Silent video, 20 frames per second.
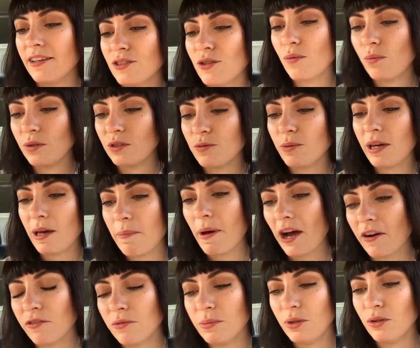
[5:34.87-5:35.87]
So once we get
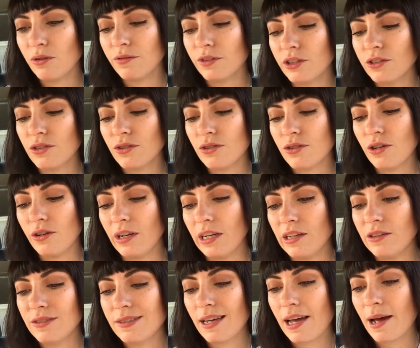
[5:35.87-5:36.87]
back from Universal
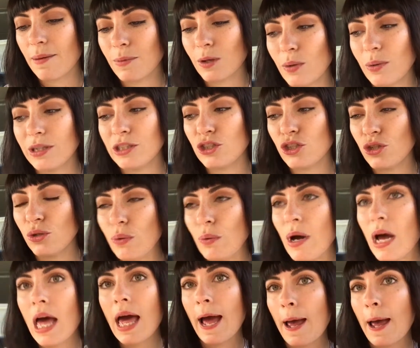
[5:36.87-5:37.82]
Studios, I'm going to